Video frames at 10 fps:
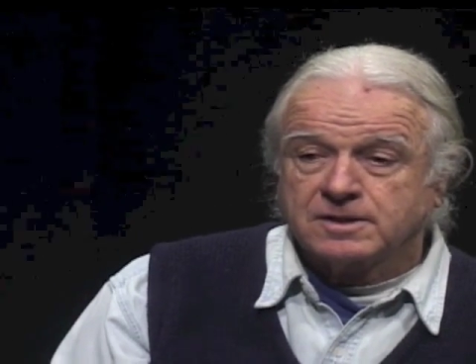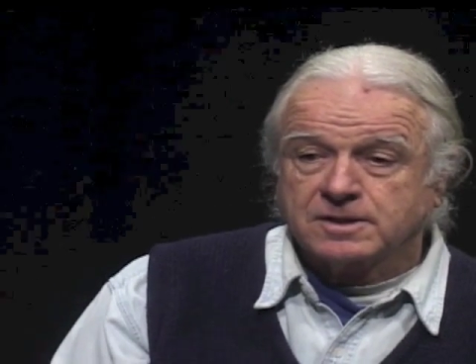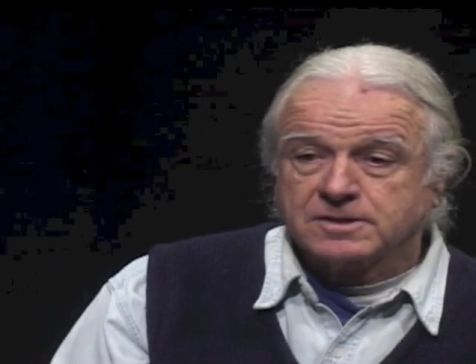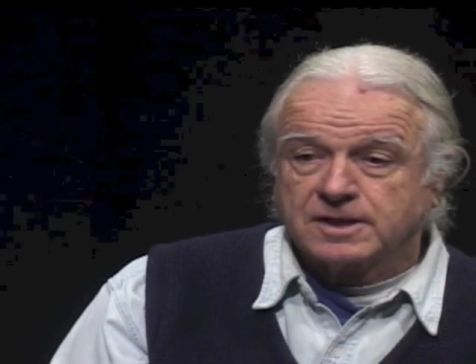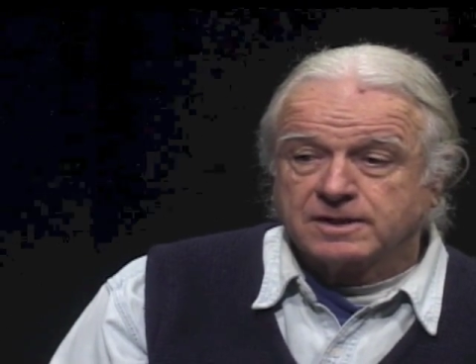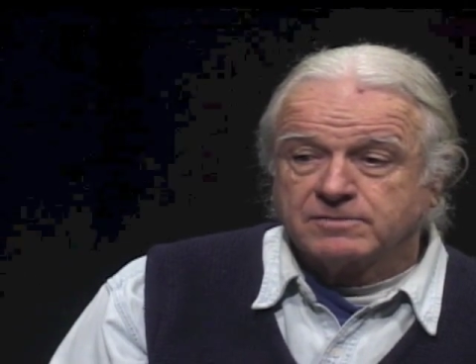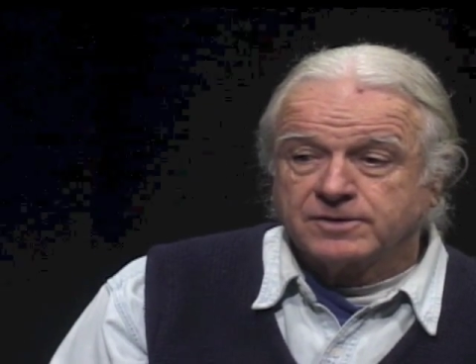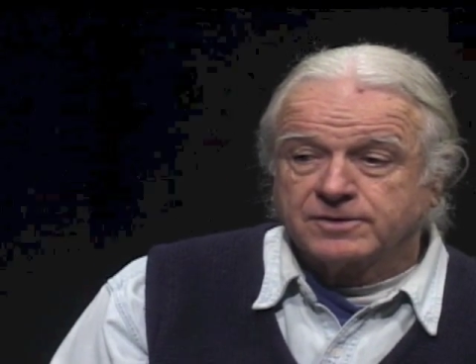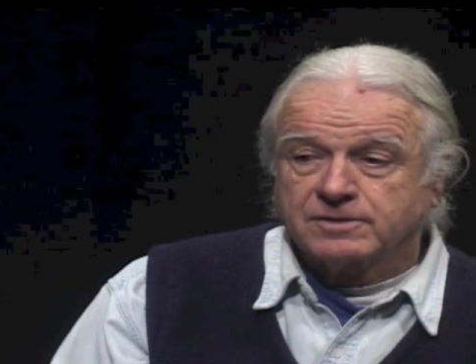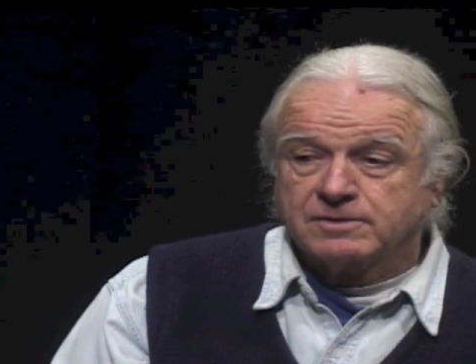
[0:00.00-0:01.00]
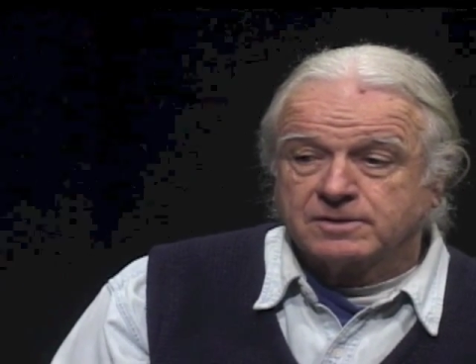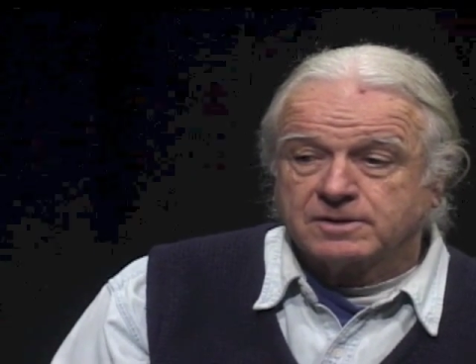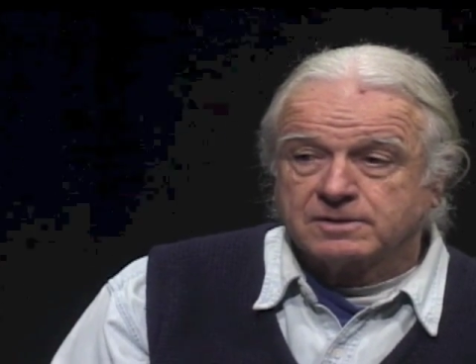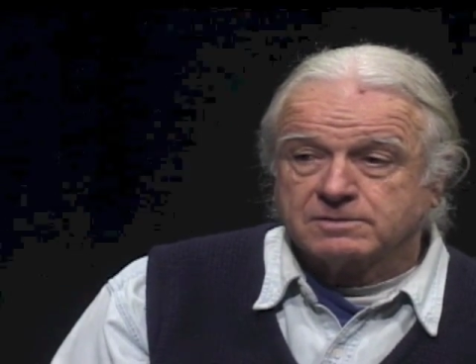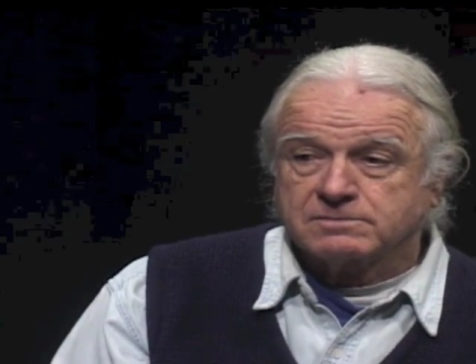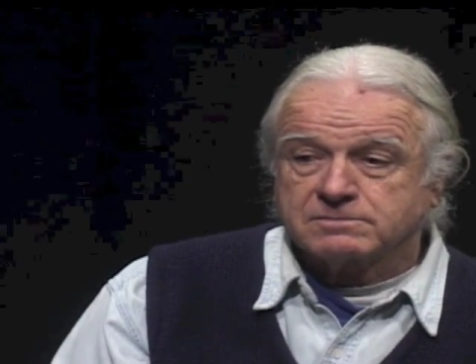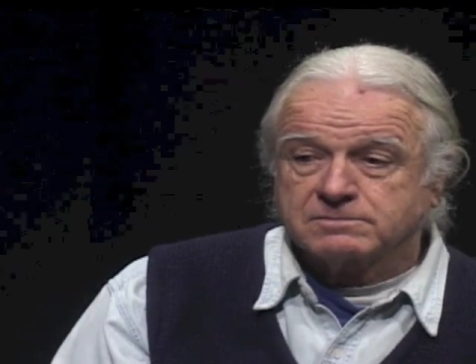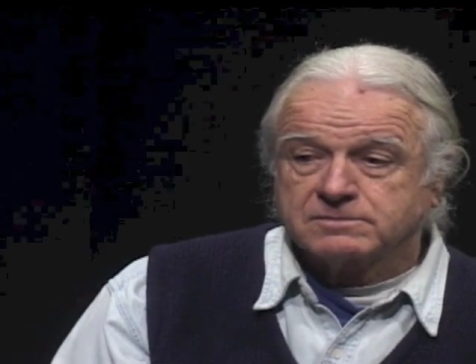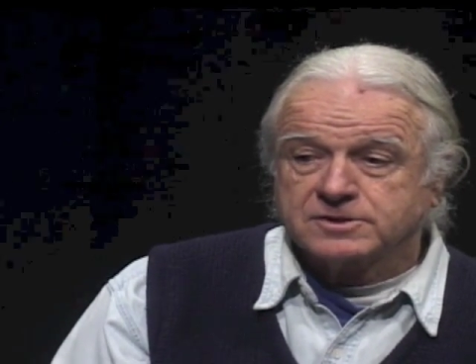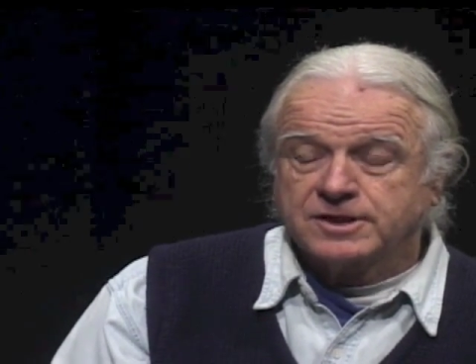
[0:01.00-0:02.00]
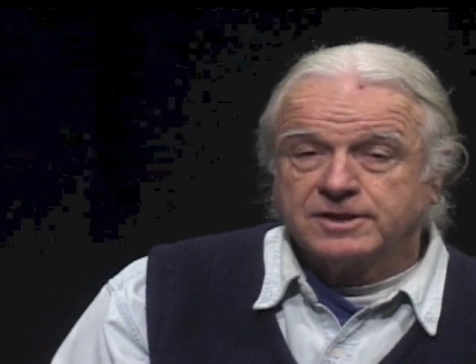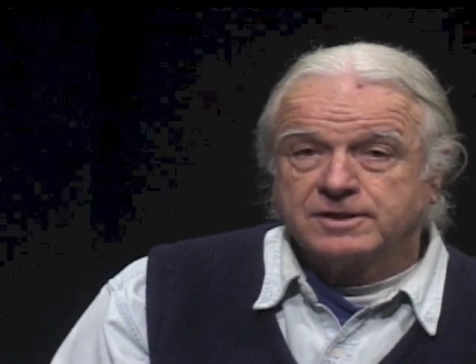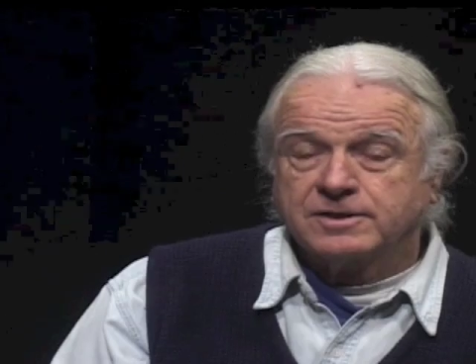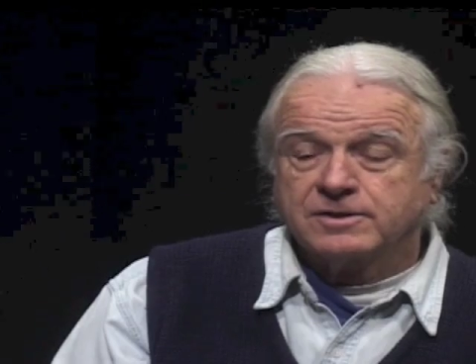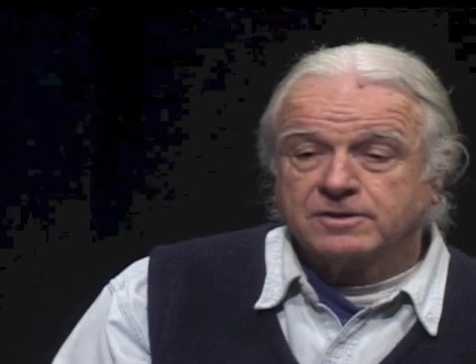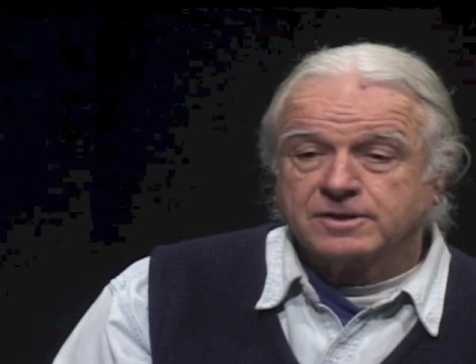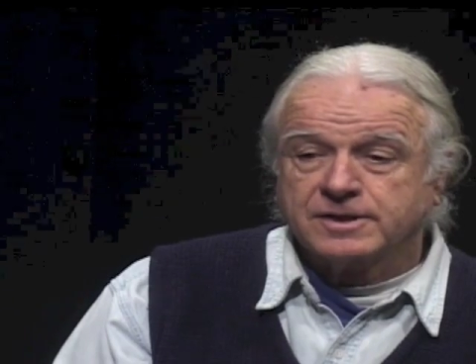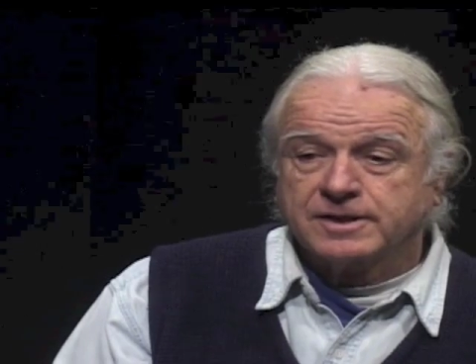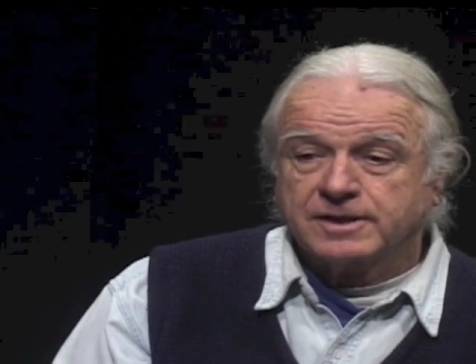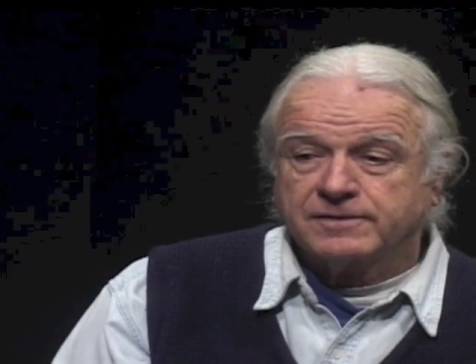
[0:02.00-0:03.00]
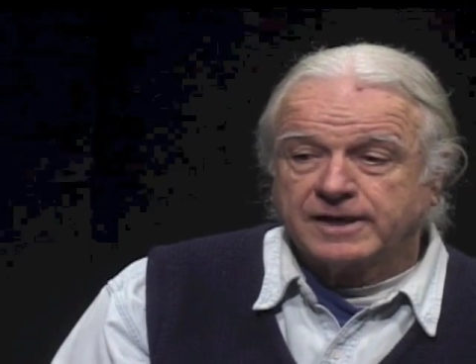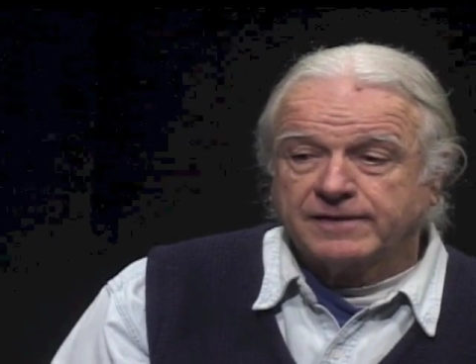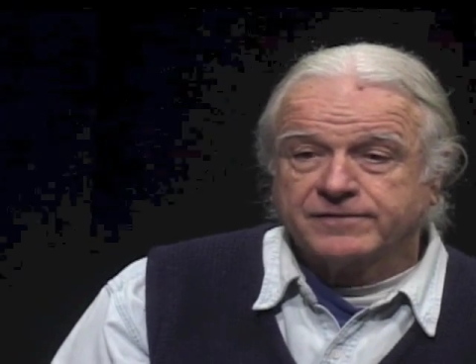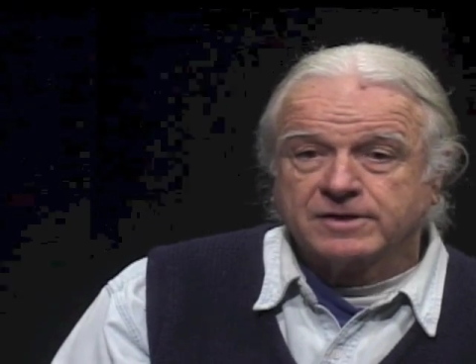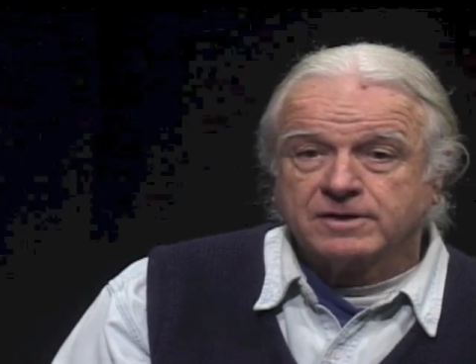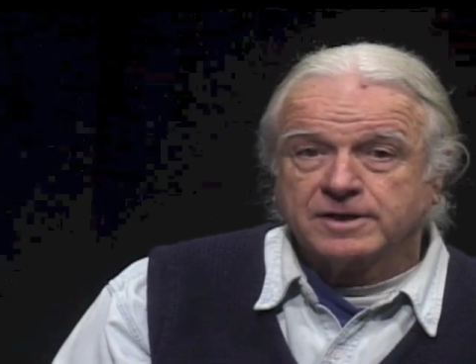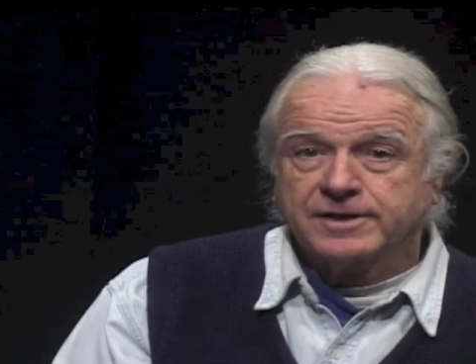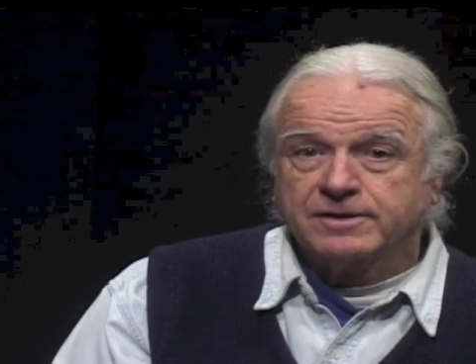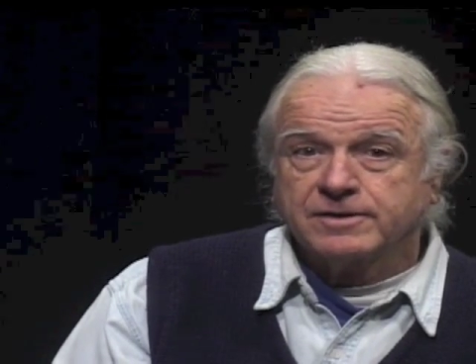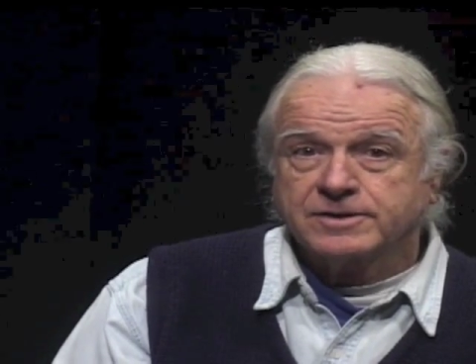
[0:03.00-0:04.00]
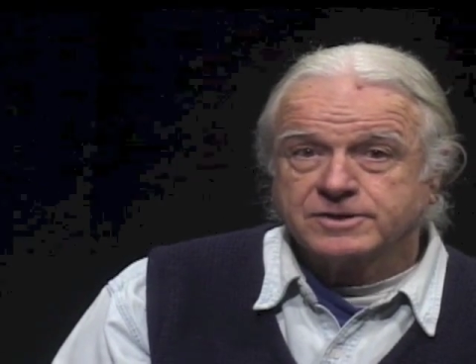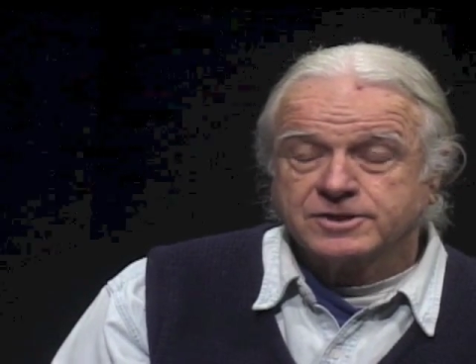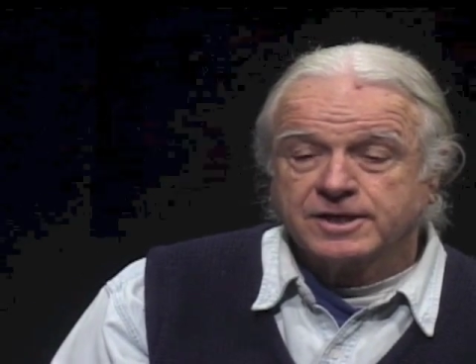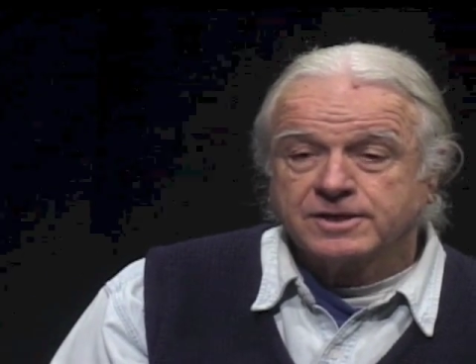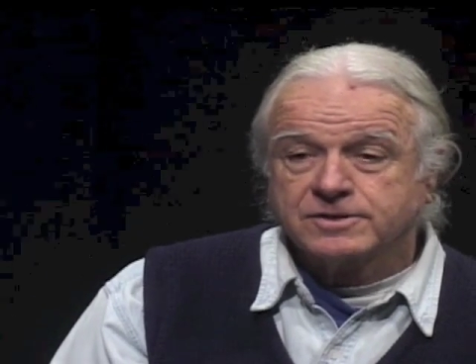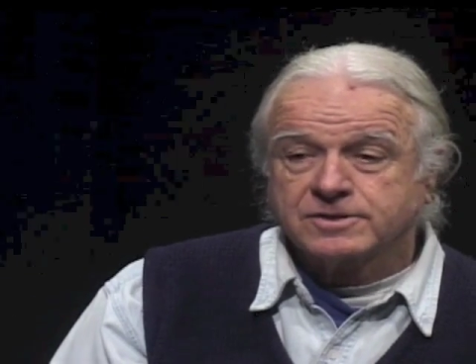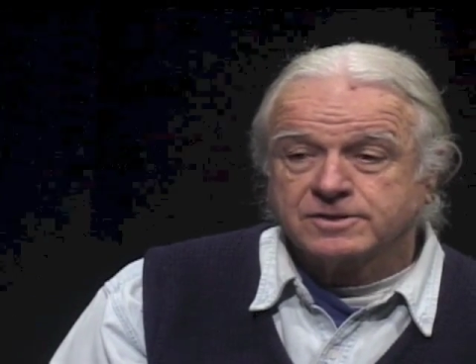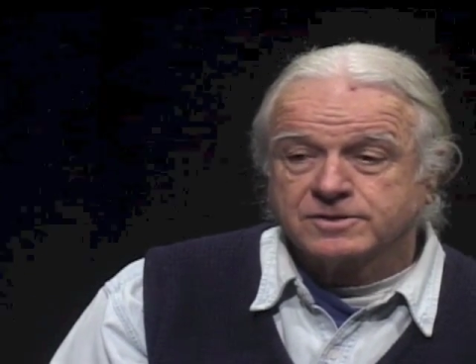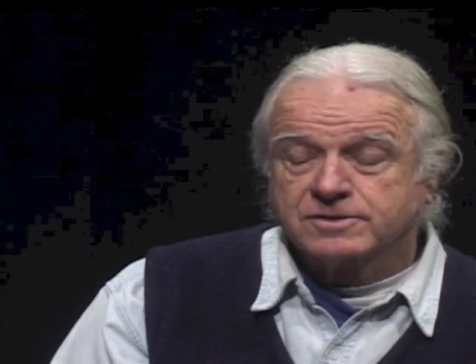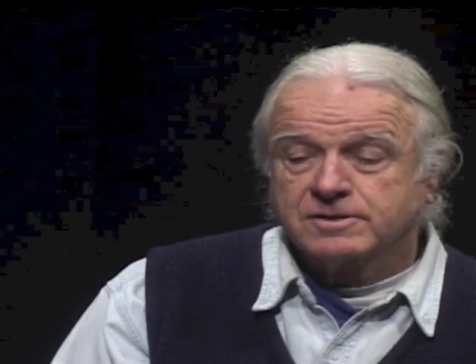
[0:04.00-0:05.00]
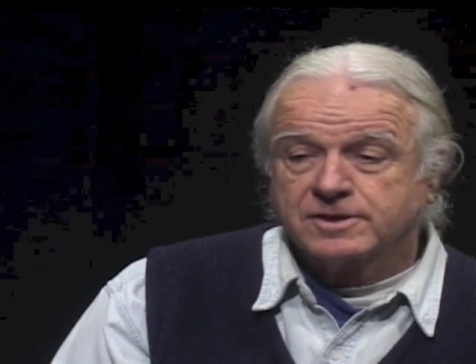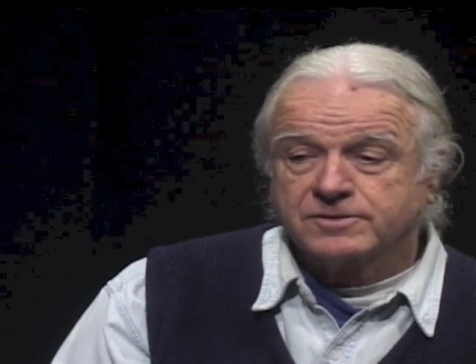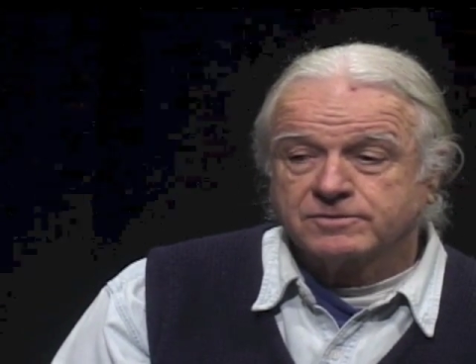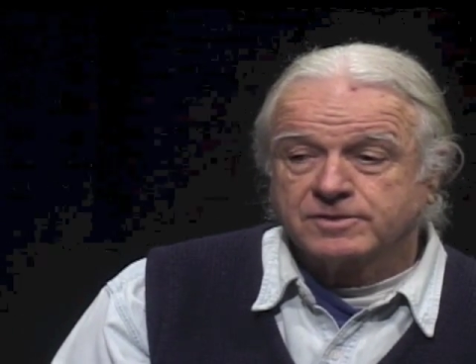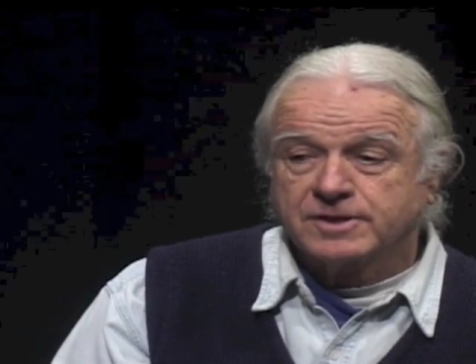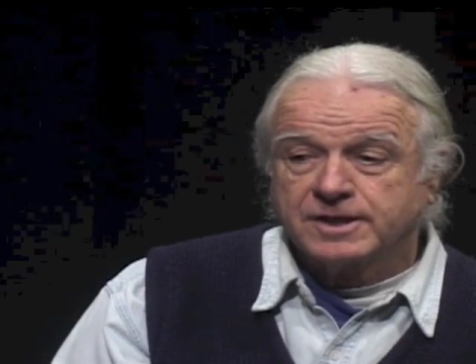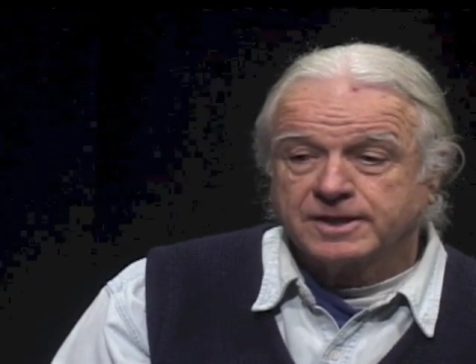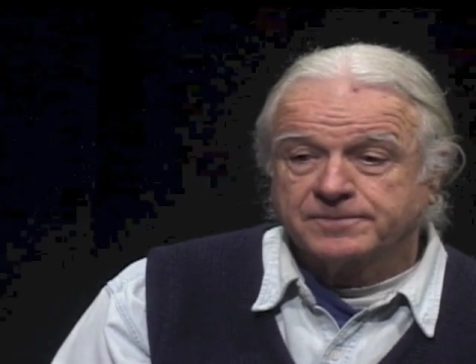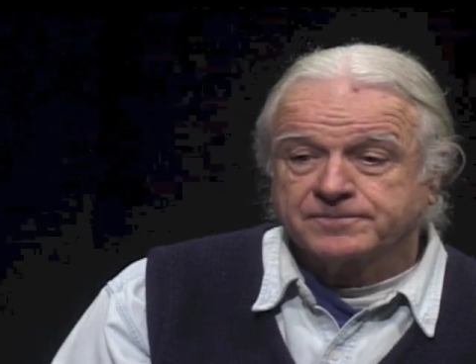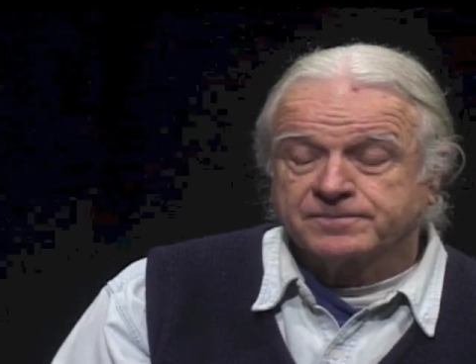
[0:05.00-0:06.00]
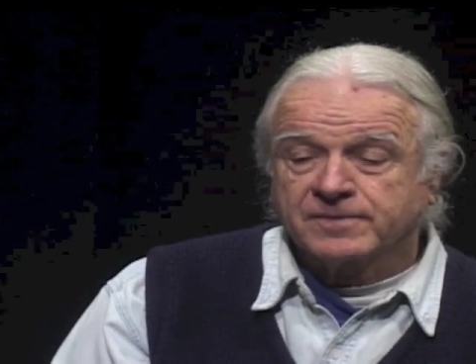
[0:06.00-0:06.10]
looks like one scene, and you look at half an hour later, it's changed, and so on through the day.